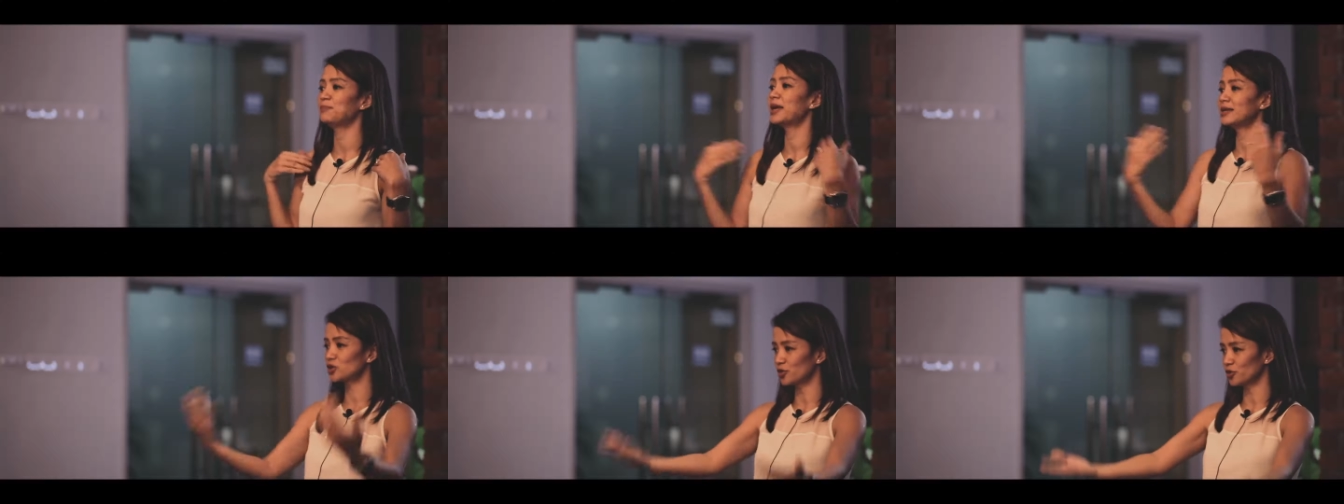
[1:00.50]

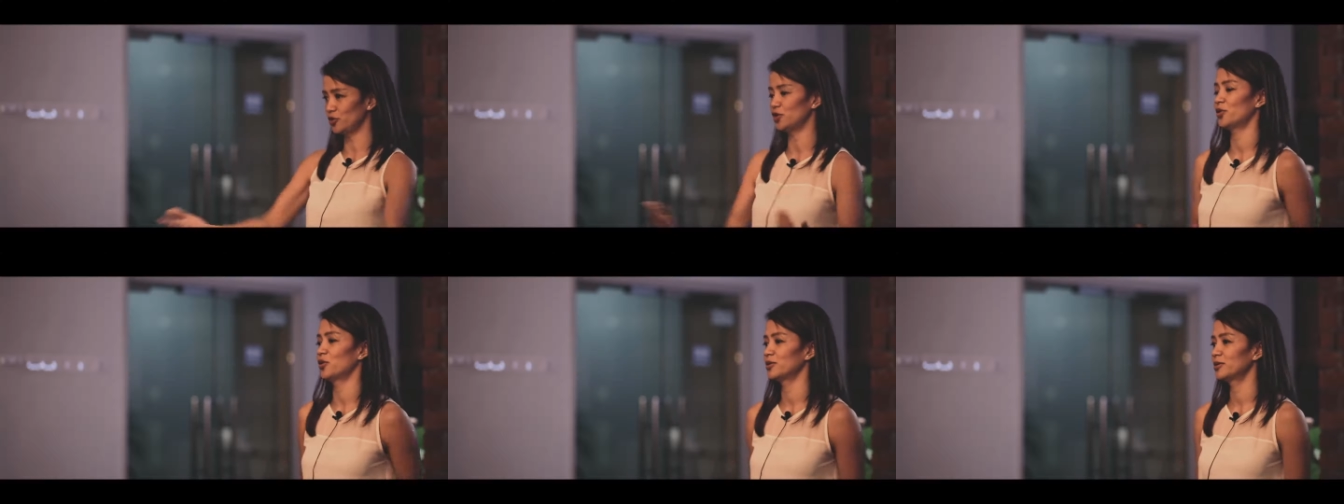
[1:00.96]
depends on
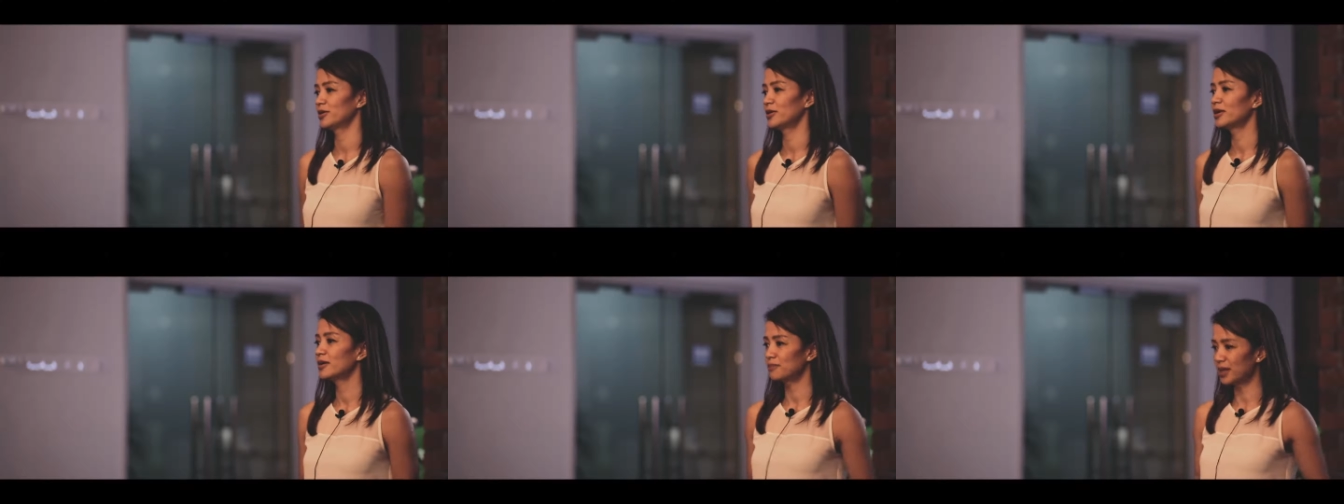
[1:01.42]
you.
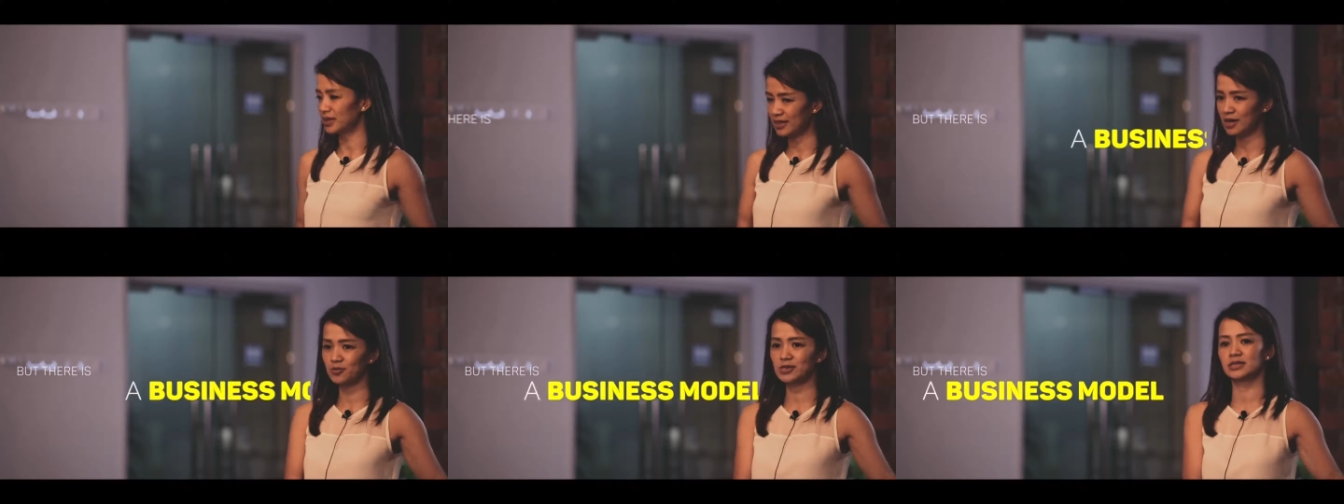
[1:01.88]
But
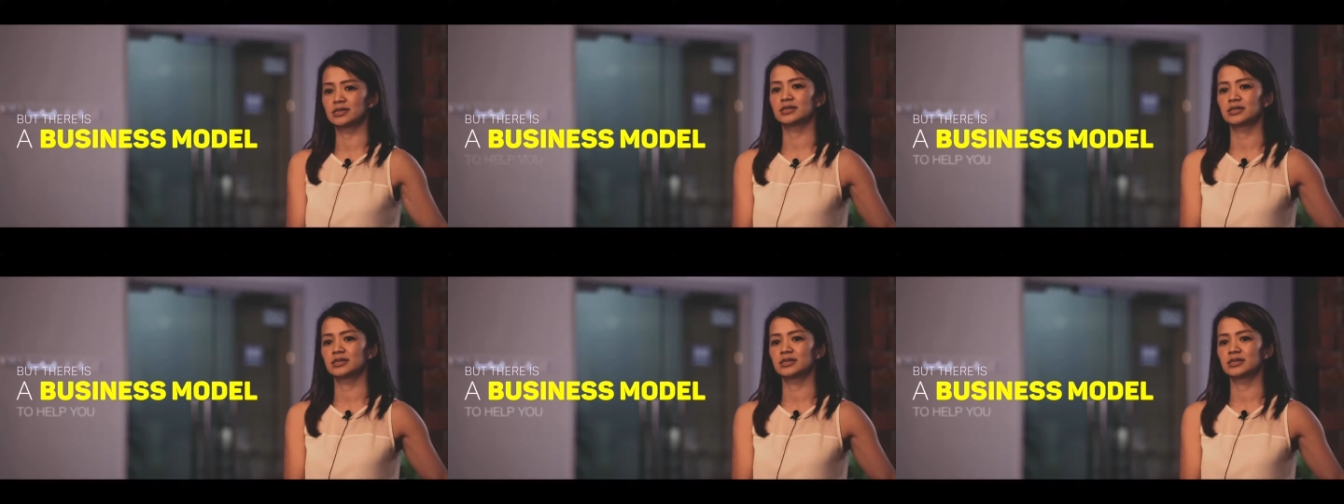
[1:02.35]
there is